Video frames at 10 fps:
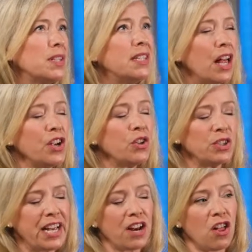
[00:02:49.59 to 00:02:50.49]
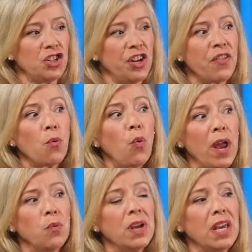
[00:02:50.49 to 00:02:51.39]
cellular technology and the
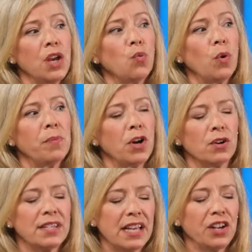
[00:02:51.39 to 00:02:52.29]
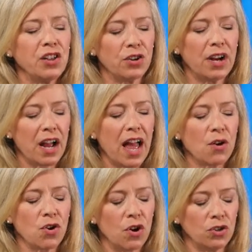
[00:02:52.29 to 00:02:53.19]
way we eat will be our cellular
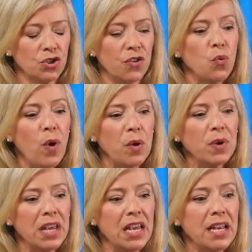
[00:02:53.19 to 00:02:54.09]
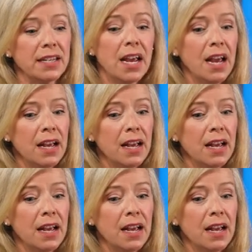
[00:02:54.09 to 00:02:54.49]
agriculture, and the way we eat